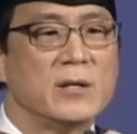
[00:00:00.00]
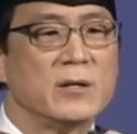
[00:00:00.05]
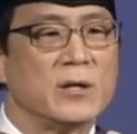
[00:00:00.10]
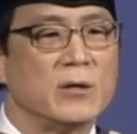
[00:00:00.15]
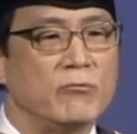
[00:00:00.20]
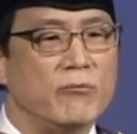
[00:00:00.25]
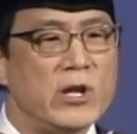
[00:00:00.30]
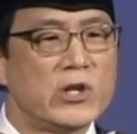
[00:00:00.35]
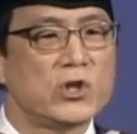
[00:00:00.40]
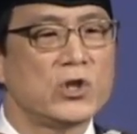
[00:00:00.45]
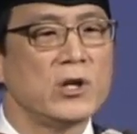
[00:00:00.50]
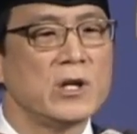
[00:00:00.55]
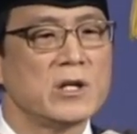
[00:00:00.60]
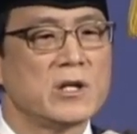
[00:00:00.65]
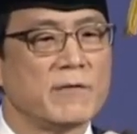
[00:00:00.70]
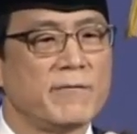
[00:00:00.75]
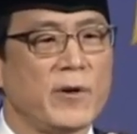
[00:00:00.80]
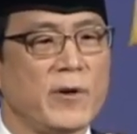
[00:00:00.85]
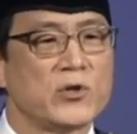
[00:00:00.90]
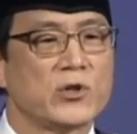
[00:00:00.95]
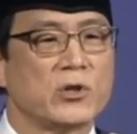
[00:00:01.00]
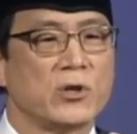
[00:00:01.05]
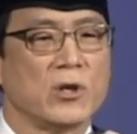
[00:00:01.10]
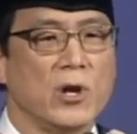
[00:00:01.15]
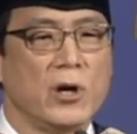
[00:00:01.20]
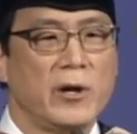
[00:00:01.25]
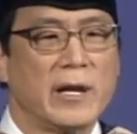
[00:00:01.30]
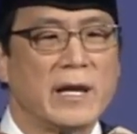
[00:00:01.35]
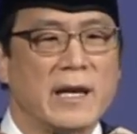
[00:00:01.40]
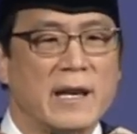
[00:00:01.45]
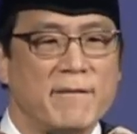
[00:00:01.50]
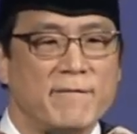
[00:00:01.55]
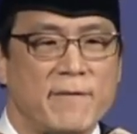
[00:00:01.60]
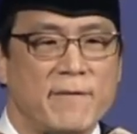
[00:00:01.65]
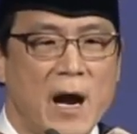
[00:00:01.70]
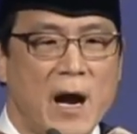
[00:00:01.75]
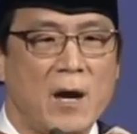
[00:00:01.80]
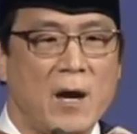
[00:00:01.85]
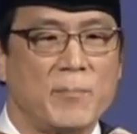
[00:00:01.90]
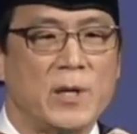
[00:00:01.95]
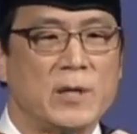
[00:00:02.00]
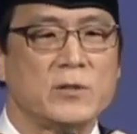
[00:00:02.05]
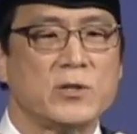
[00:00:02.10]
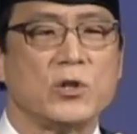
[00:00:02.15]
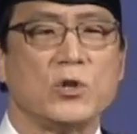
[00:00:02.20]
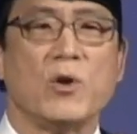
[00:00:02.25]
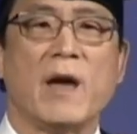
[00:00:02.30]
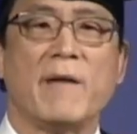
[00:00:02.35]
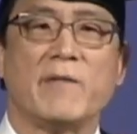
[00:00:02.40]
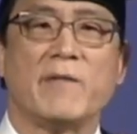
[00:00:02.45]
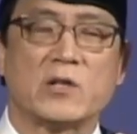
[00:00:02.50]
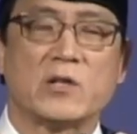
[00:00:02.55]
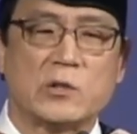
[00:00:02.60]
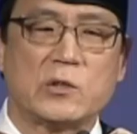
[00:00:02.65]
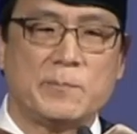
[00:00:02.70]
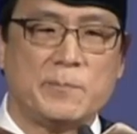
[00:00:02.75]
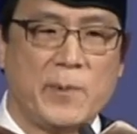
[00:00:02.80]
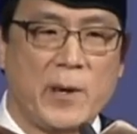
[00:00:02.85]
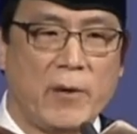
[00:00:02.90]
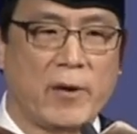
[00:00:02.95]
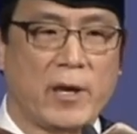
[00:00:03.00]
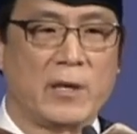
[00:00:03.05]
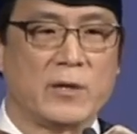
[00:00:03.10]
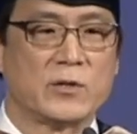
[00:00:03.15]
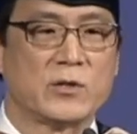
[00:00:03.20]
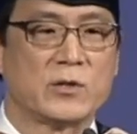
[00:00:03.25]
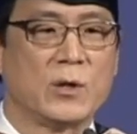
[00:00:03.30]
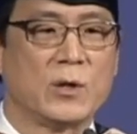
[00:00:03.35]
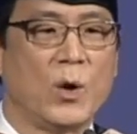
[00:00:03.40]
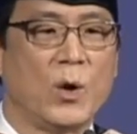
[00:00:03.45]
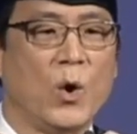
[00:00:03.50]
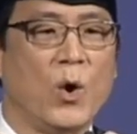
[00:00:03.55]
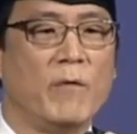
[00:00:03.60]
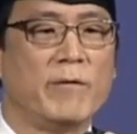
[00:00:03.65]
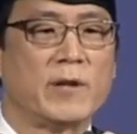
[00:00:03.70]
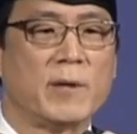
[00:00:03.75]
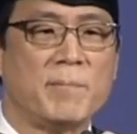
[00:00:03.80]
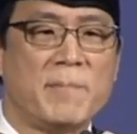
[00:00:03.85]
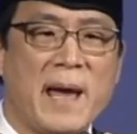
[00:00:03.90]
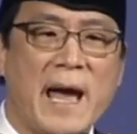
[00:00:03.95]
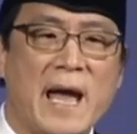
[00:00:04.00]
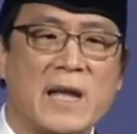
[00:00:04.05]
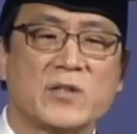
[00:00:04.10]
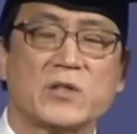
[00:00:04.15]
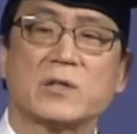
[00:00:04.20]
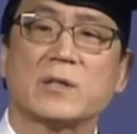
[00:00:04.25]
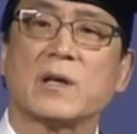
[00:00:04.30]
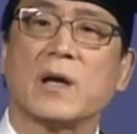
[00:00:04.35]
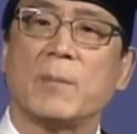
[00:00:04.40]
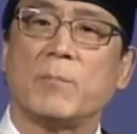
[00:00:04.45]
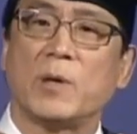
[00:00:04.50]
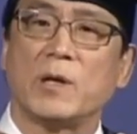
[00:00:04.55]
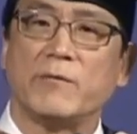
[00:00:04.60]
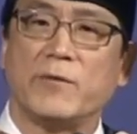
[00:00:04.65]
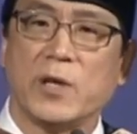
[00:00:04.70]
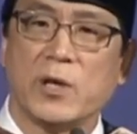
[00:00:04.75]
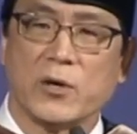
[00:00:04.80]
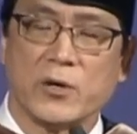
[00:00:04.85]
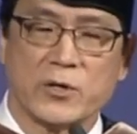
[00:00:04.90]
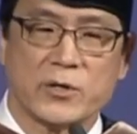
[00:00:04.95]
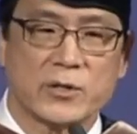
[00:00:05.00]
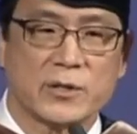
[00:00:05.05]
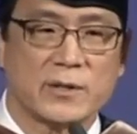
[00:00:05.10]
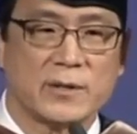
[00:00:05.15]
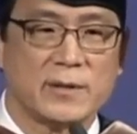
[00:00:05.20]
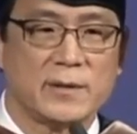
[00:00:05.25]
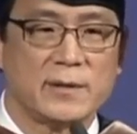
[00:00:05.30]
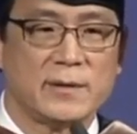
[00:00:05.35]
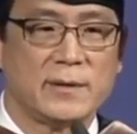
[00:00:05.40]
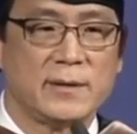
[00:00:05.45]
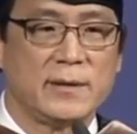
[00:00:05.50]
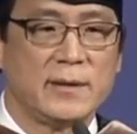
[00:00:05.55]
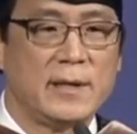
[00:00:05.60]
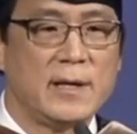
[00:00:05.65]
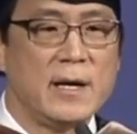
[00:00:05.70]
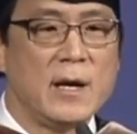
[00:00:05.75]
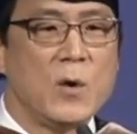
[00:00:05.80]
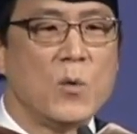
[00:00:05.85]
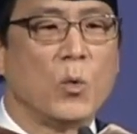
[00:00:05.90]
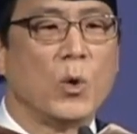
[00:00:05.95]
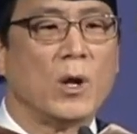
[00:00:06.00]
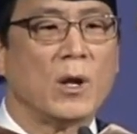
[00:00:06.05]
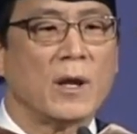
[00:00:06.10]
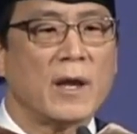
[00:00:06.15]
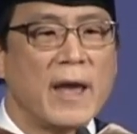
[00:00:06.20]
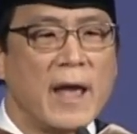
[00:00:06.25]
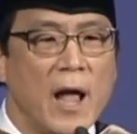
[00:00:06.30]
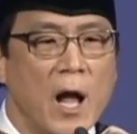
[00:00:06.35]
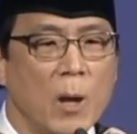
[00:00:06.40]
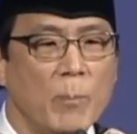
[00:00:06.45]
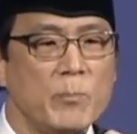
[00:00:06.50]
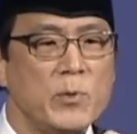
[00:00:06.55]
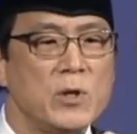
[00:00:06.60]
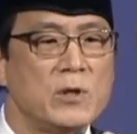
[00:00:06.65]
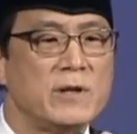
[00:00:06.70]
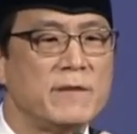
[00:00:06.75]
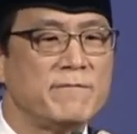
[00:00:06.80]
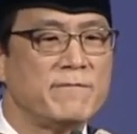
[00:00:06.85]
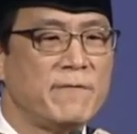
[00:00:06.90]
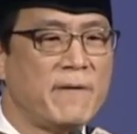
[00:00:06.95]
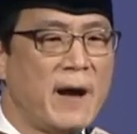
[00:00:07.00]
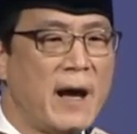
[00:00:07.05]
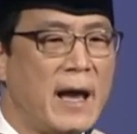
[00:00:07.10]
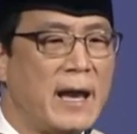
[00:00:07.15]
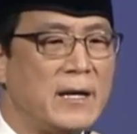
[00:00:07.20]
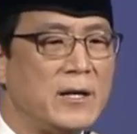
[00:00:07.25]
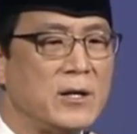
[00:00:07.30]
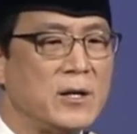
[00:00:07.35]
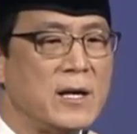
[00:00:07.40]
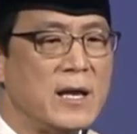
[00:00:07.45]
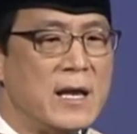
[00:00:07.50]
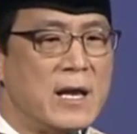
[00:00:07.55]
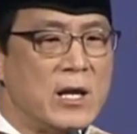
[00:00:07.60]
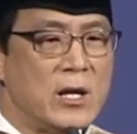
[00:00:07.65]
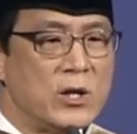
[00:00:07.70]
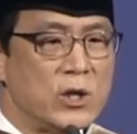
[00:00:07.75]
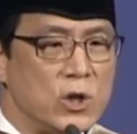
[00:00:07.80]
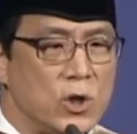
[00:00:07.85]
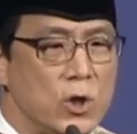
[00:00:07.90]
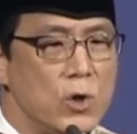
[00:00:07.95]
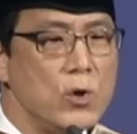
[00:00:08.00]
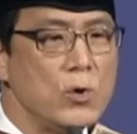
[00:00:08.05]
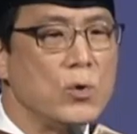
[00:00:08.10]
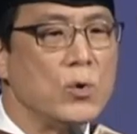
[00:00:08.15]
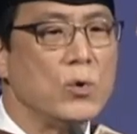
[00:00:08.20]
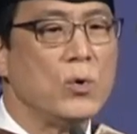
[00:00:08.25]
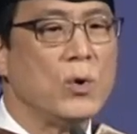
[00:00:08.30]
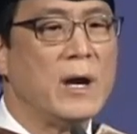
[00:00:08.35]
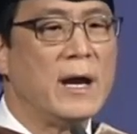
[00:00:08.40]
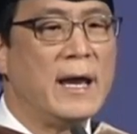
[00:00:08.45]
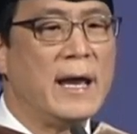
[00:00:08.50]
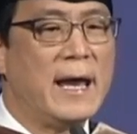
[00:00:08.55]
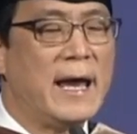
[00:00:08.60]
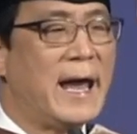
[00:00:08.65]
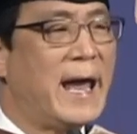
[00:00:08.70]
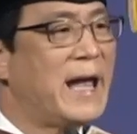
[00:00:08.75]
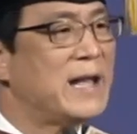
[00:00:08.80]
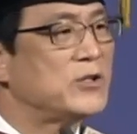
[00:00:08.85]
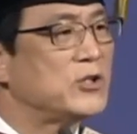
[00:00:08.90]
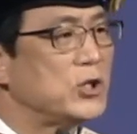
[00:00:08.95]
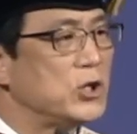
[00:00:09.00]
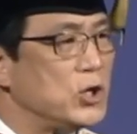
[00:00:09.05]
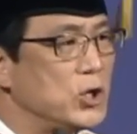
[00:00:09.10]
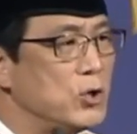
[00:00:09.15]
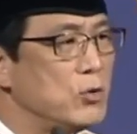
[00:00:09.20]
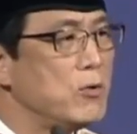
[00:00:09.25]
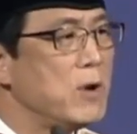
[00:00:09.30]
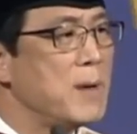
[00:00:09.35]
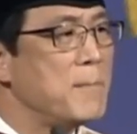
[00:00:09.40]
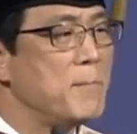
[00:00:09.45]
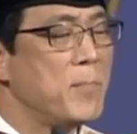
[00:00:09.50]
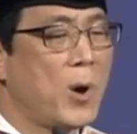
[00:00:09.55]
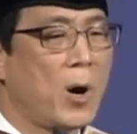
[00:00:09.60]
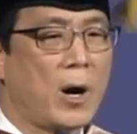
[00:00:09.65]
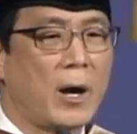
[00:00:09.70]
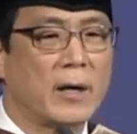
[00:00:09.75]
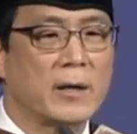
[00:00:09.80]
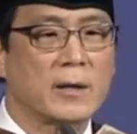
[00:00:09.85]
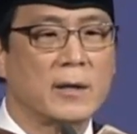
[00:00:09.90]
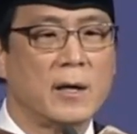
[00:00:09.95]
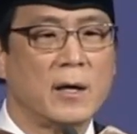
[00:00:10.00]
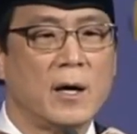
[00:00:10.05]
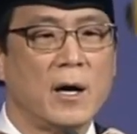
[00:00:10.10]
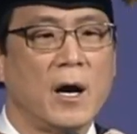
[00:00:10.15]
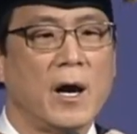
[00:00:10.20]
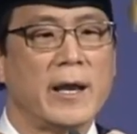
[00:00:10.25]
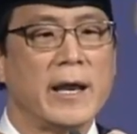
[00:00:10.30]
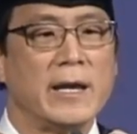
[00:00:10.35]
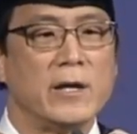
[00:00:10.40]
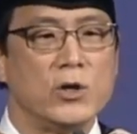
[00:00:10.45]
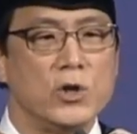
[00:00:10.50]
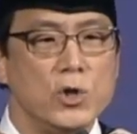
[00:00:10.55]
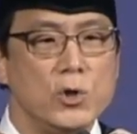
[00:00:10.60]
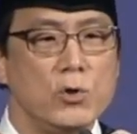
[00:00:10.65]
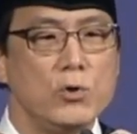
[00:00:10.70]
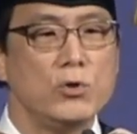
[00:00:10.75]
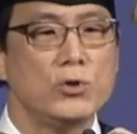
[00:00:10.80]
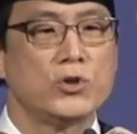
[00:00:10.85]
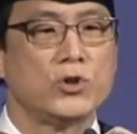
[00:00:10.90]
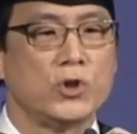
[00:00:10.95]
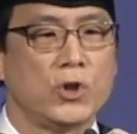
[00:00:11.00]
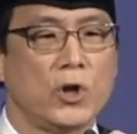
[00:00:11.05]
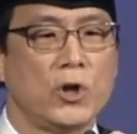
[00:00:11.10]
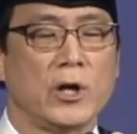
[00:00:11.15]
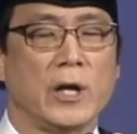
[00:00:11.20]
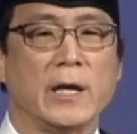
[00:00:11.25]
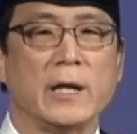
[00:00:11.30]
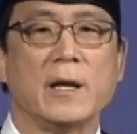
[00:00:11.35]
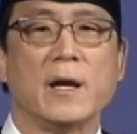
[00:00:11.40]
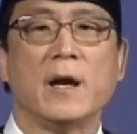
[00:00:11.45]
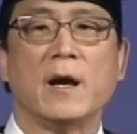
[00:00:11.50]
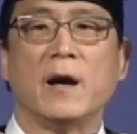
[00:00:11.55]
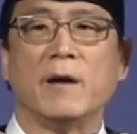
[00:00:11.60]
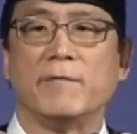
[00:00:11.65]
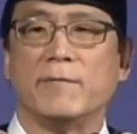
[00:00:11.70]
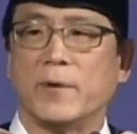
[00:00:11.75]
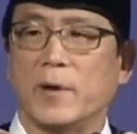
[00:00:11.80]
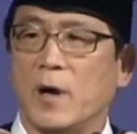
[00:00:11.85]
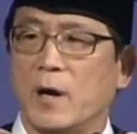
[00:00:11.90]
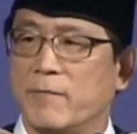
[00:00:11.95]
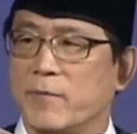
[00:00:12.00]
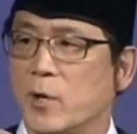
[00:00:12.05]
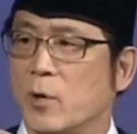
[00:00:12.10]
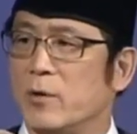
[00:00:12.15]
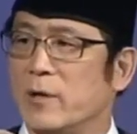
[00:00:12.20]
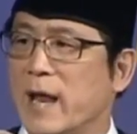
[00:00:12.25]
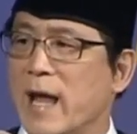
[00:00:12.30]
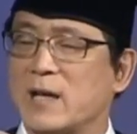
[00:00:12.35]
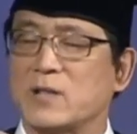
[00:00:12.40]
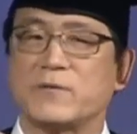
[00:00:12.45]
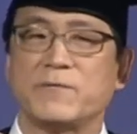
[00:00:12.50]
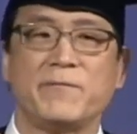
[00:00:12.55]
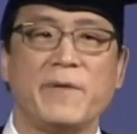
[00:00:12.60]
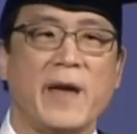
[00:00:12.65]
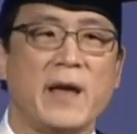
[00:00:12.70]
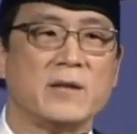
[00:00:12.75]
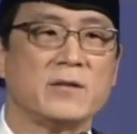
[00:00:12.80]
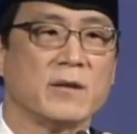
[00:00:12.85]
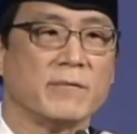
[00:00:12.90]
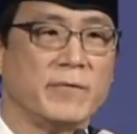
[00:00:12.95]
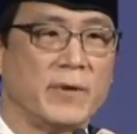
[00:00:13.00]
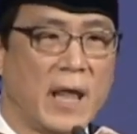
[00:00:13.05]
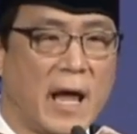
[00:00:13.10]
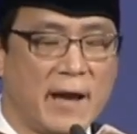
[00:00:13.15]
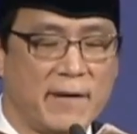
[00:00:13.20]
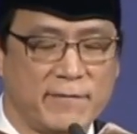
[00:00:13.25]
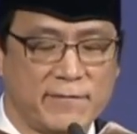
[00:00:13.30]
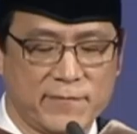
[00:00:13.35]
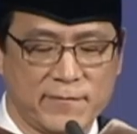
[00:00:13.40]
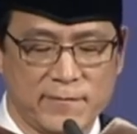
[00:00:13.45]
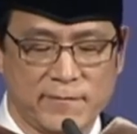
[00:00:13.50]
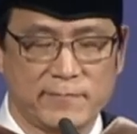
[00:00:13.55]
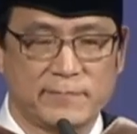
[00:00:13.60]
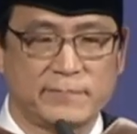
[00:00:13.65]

The richly diverse learning environment you have experienced over the past couple of years will help you define you as you embark on a new journey of, of your next phase of life.